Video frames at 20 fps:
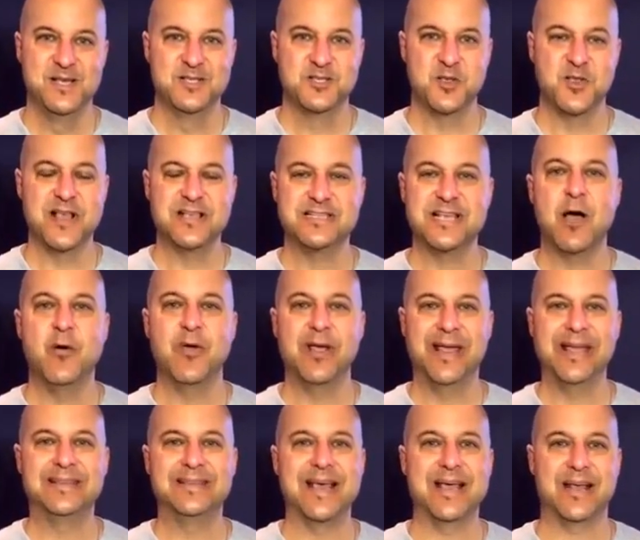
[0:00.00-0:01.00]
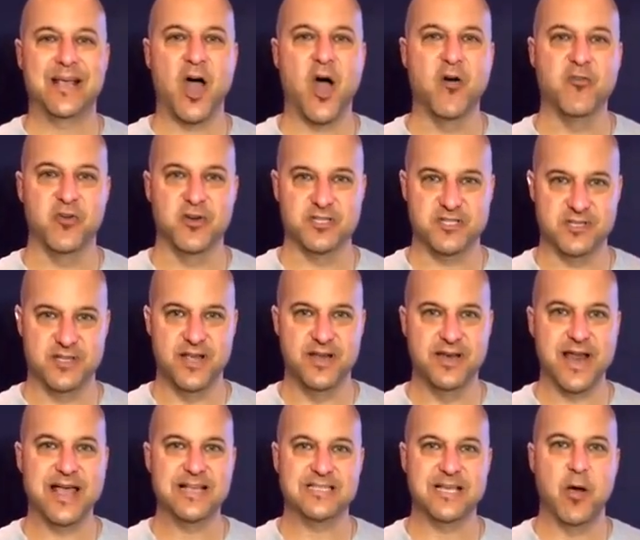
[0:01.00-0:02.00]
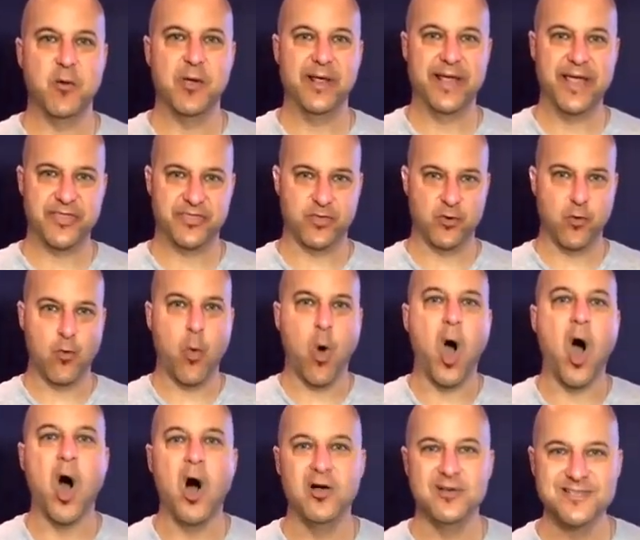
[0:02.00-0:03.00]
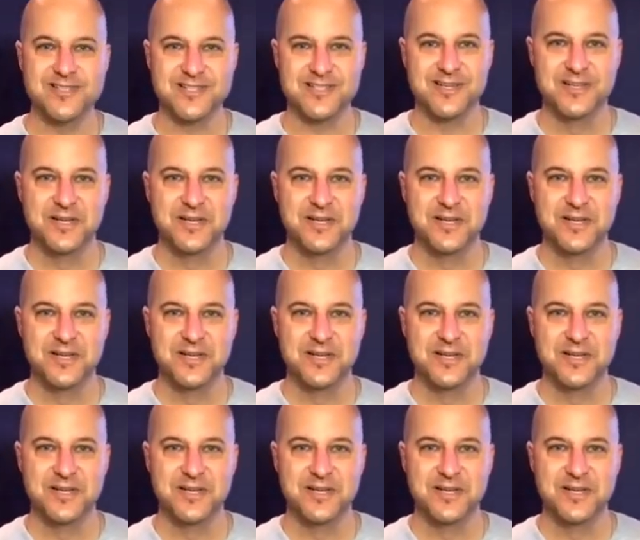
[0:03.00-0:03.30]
So that's how we get that coverage, and that's how we get through walls,